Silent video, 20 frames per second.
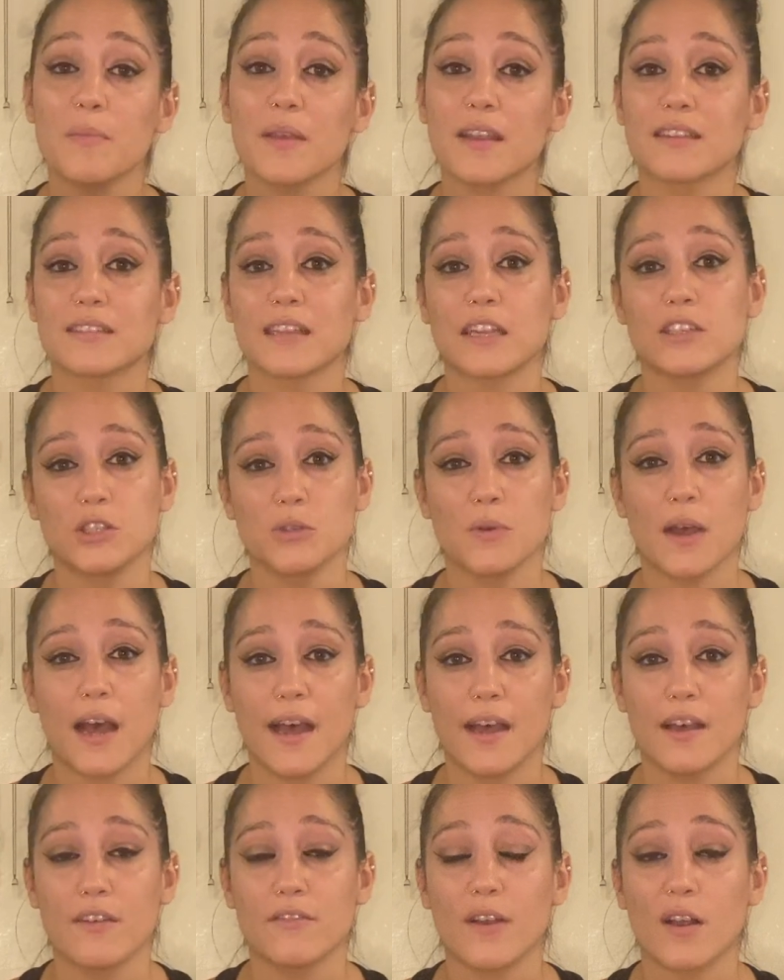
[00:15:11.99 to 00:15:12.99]
because I do
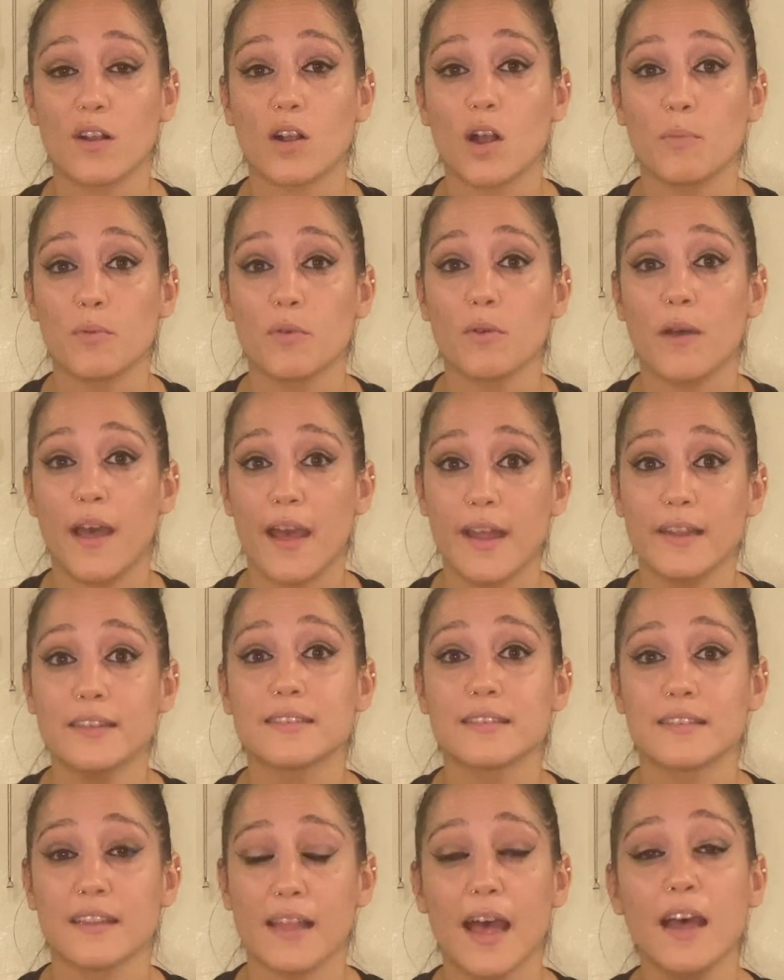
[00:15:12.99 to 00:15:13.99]
have a couple
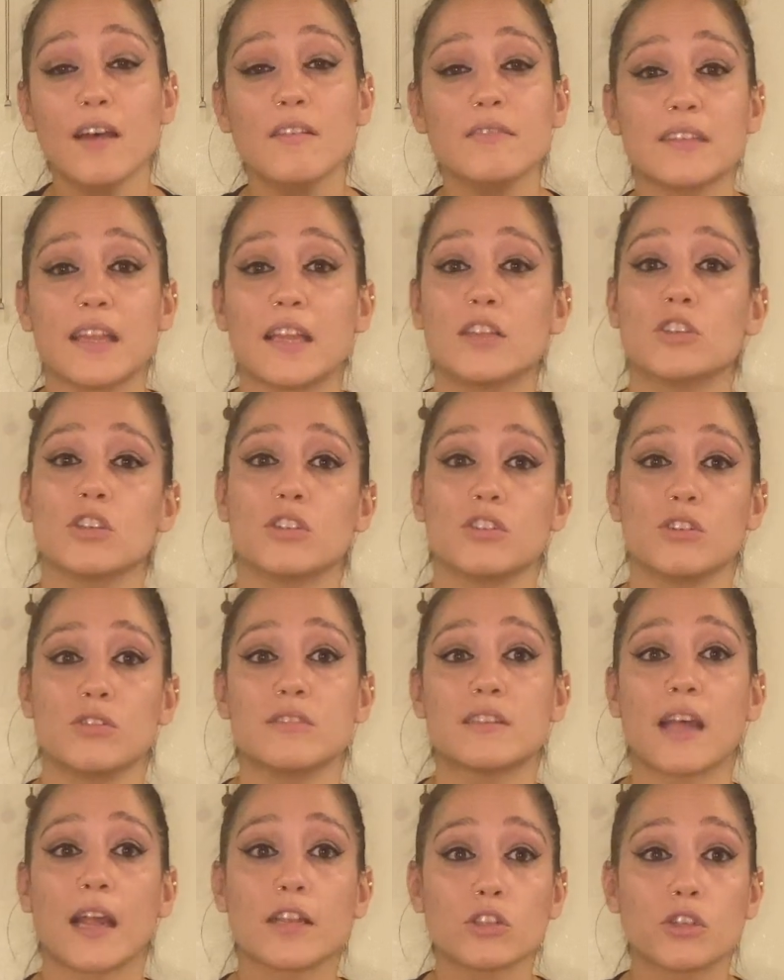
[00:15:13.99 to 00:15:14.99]
heads left and just
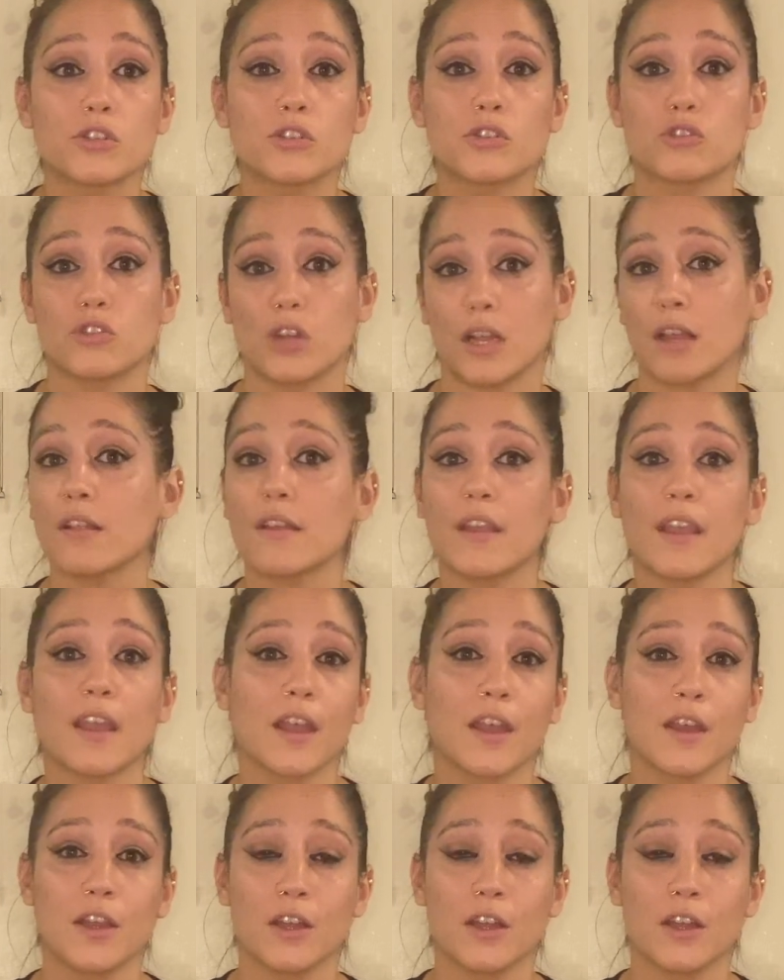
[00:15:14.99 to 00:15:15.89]
use that strictly